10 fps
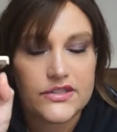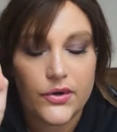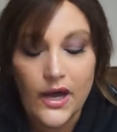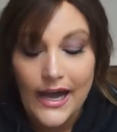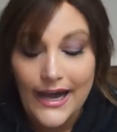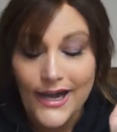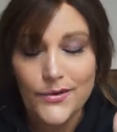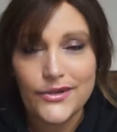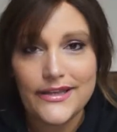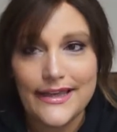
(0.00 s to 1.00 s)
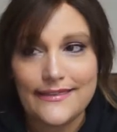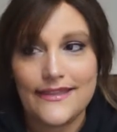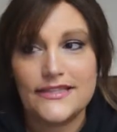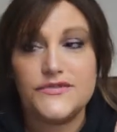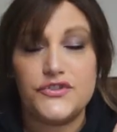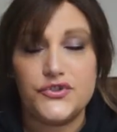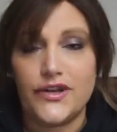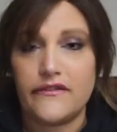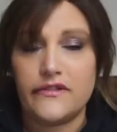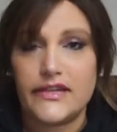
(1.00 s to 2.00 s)
So I really like this for
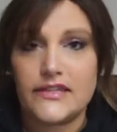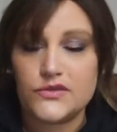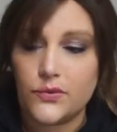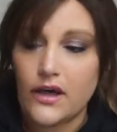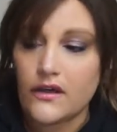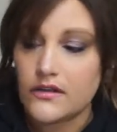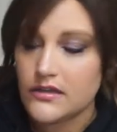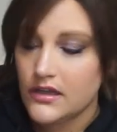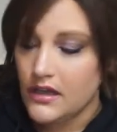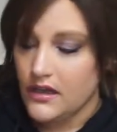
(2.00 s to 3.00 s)
traveling as well,